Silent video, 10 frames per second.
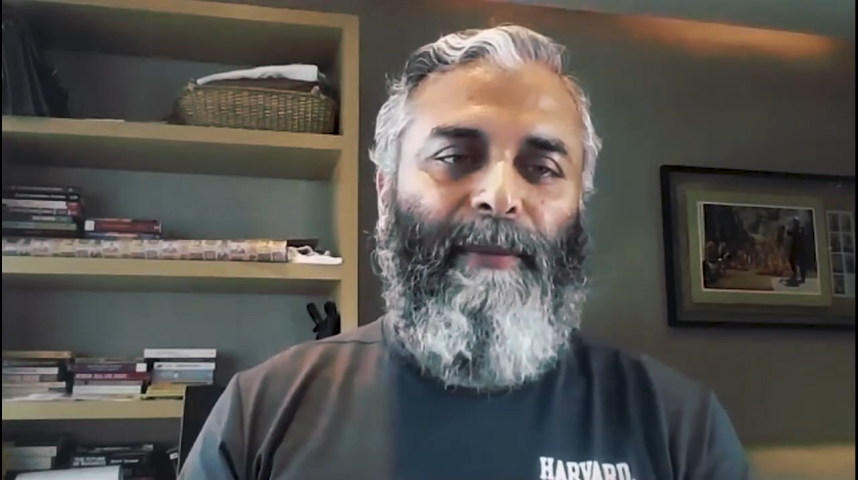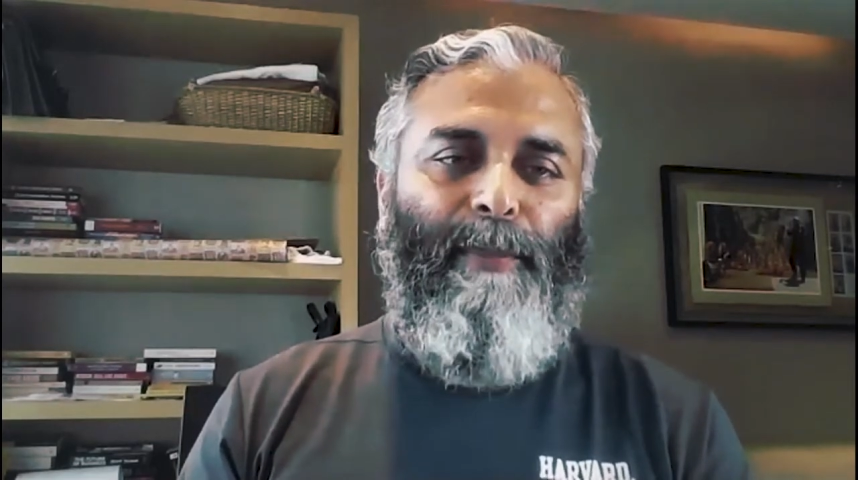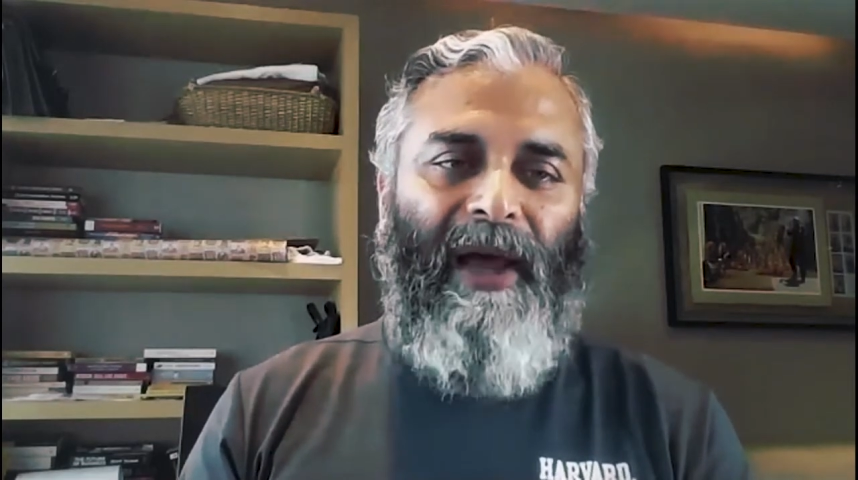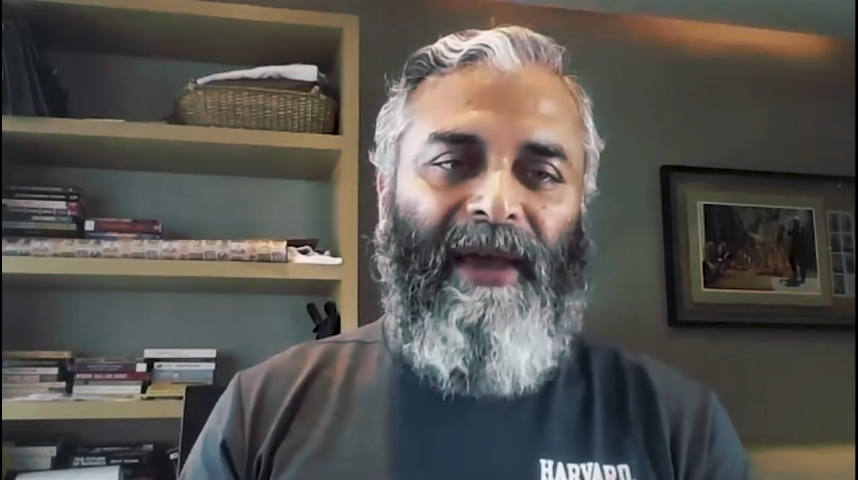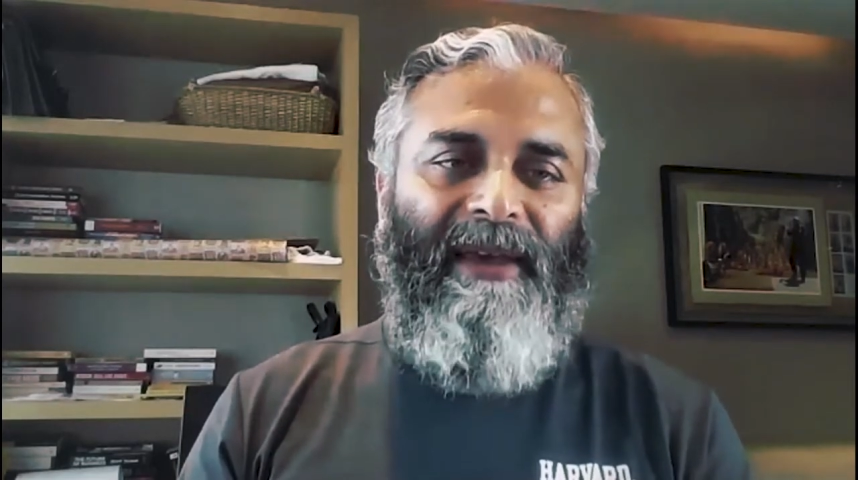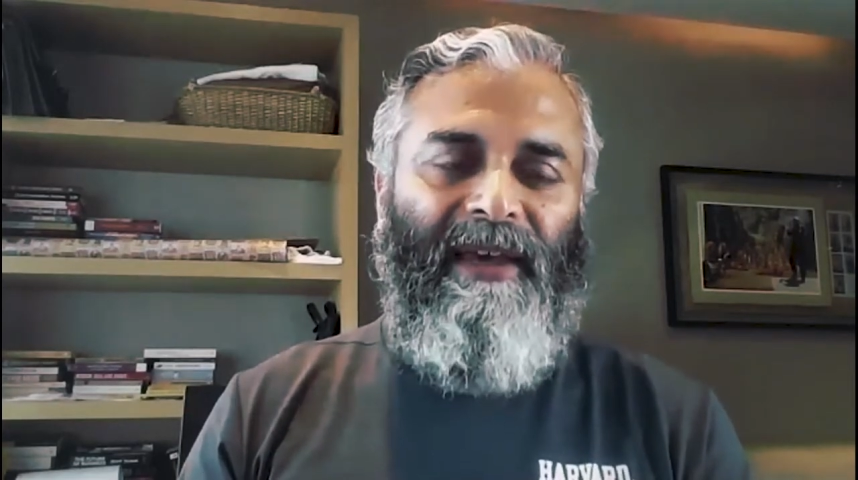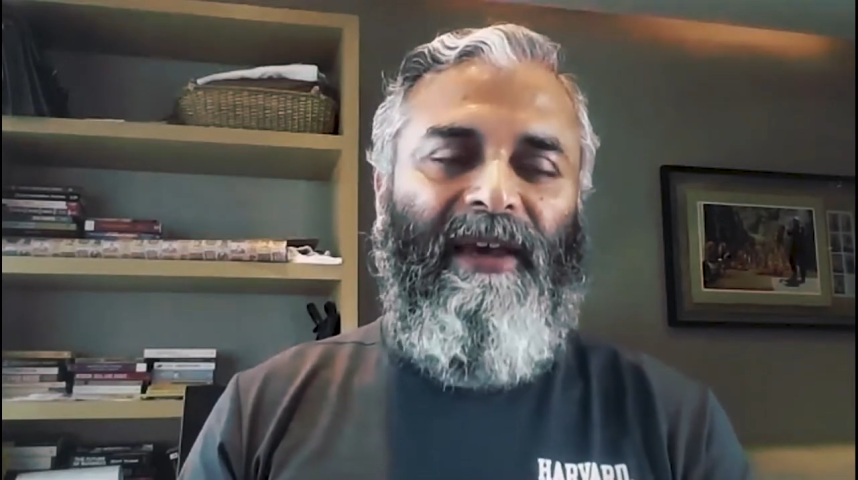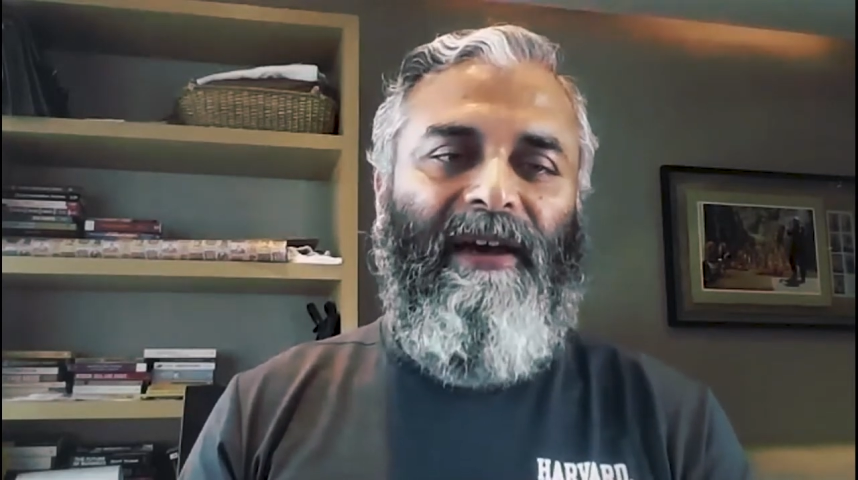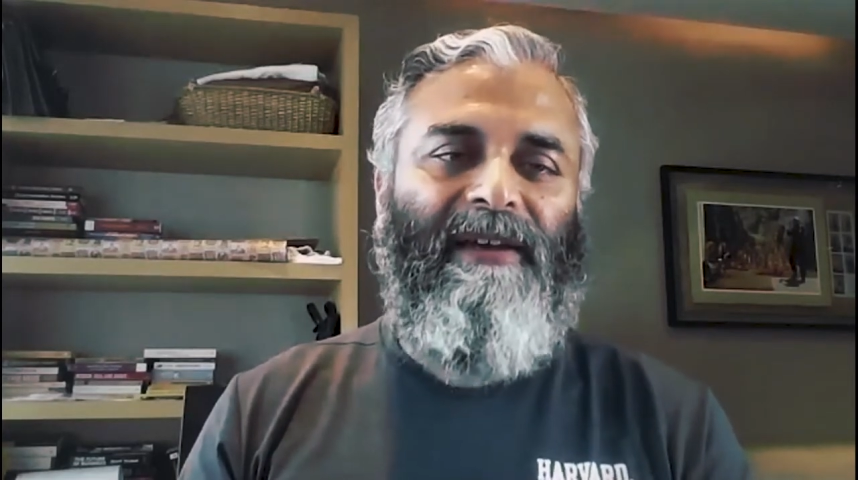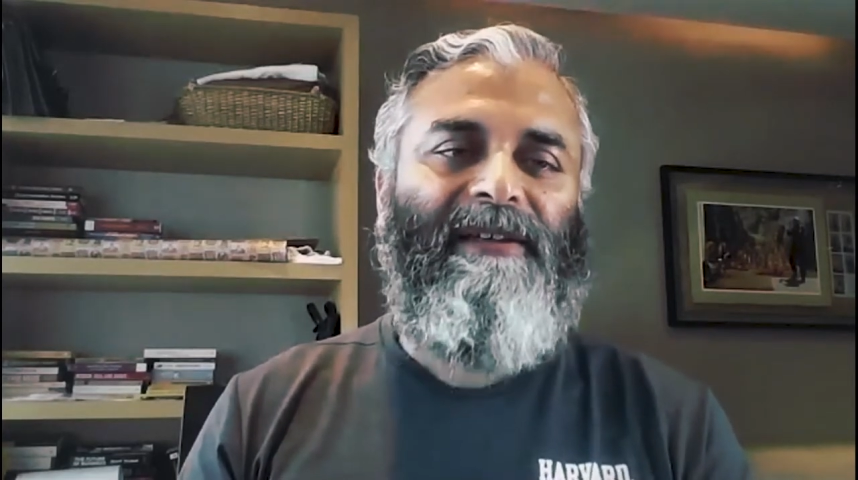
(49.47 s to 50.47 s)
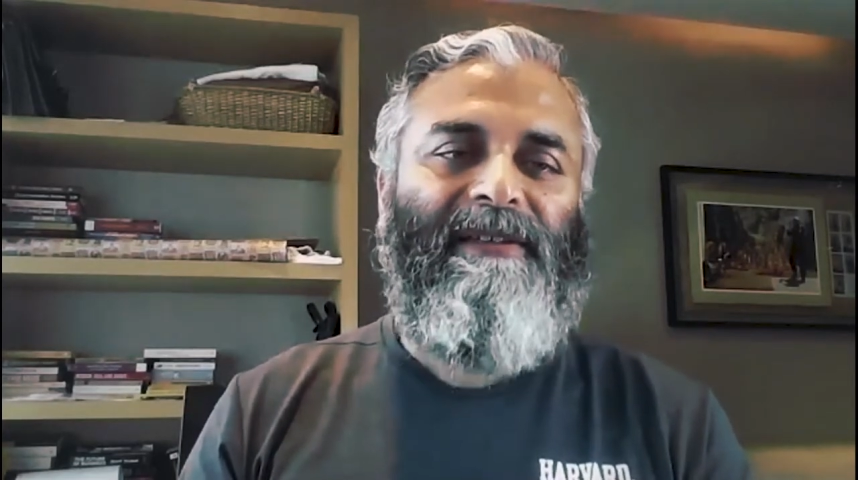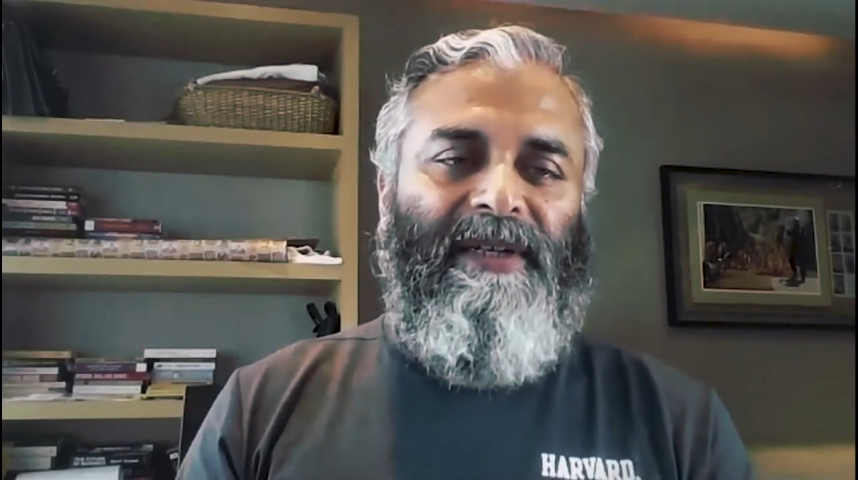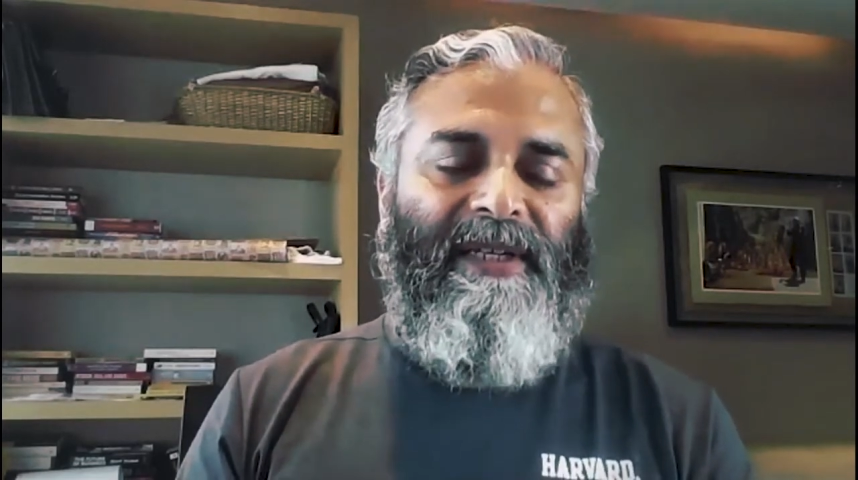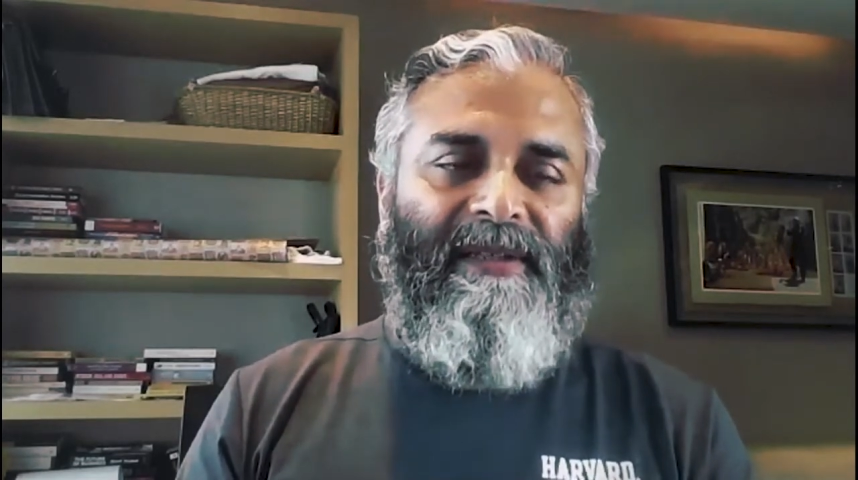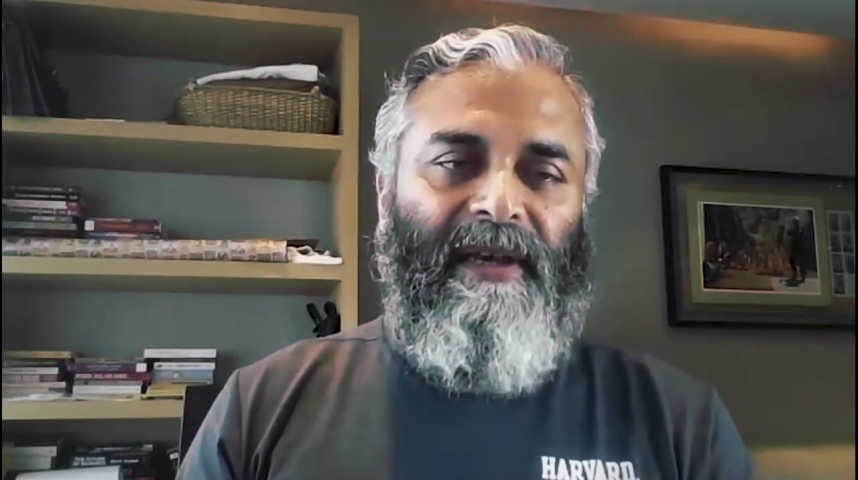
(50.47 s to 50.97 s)
Applying AI,
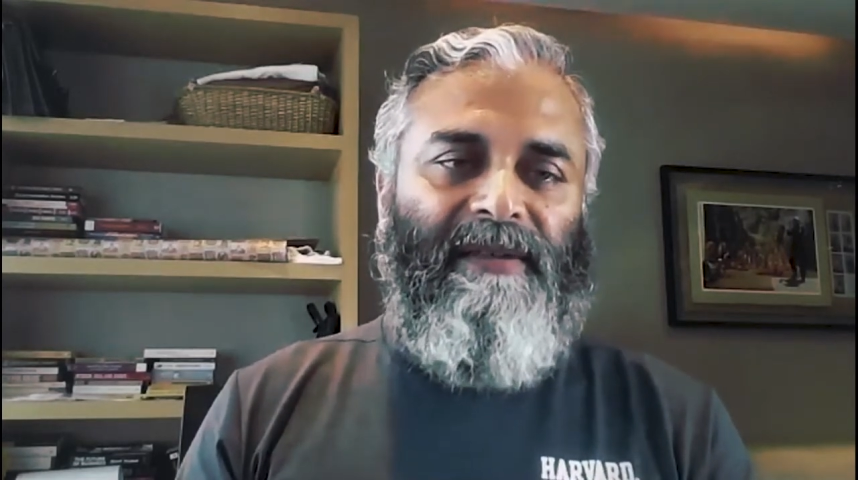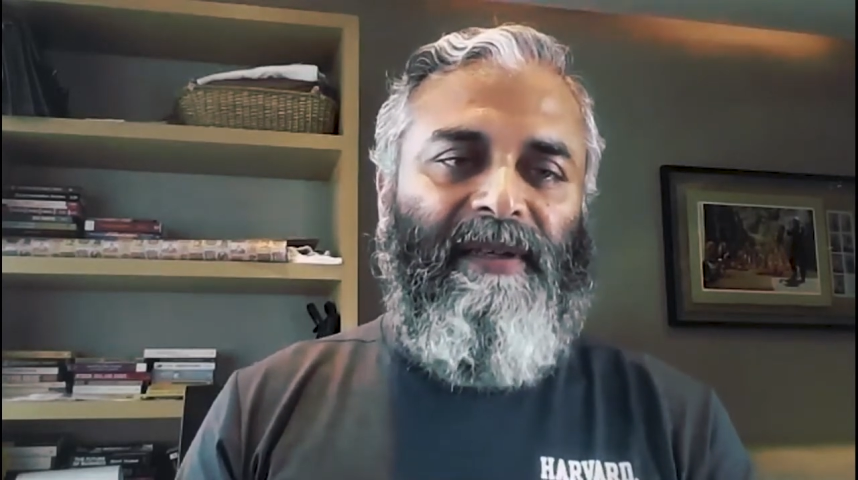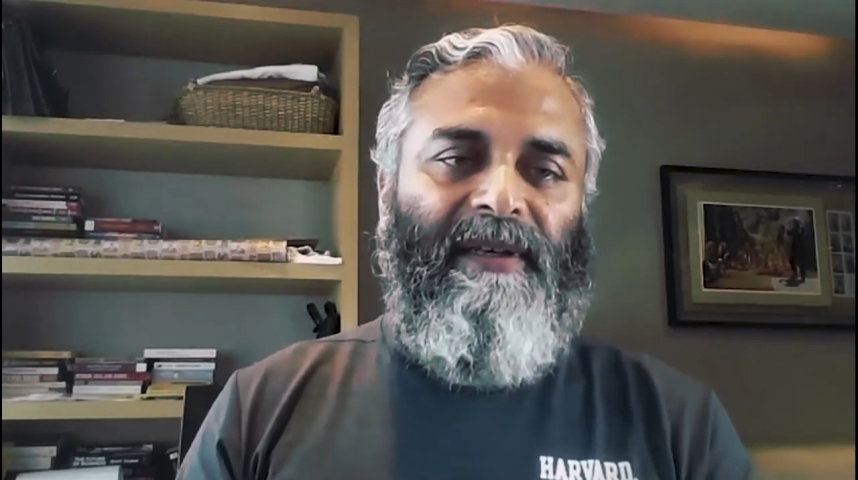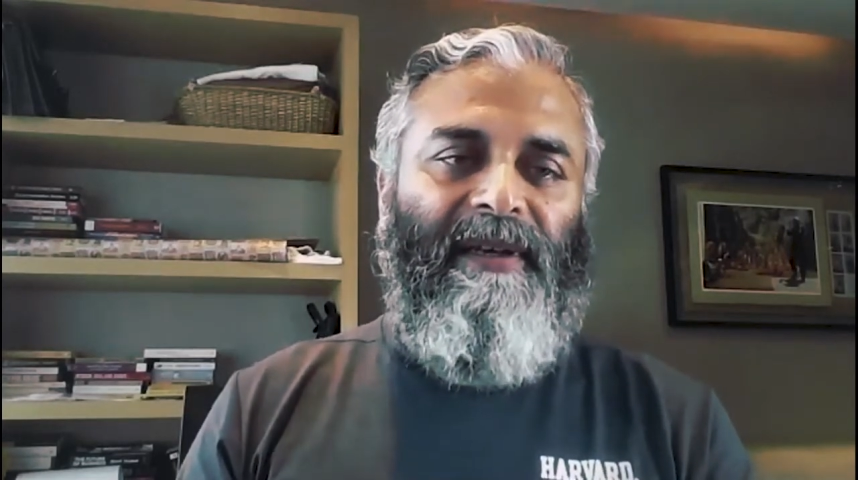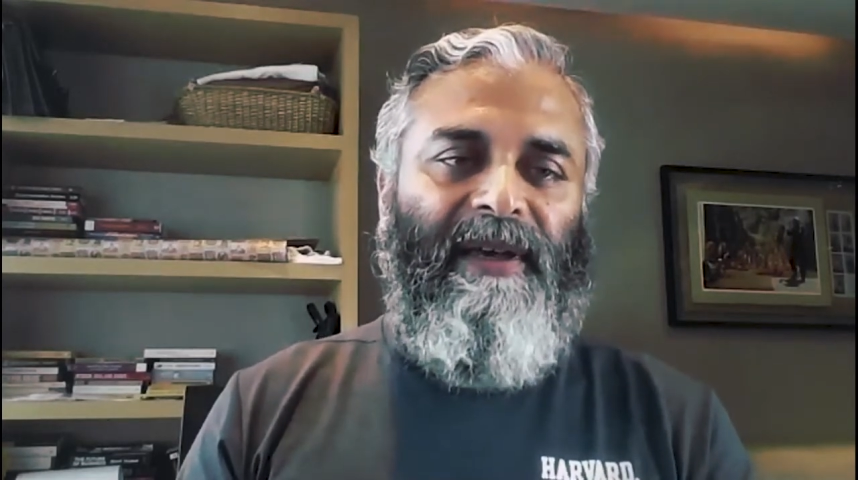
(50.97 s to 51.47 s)
discussing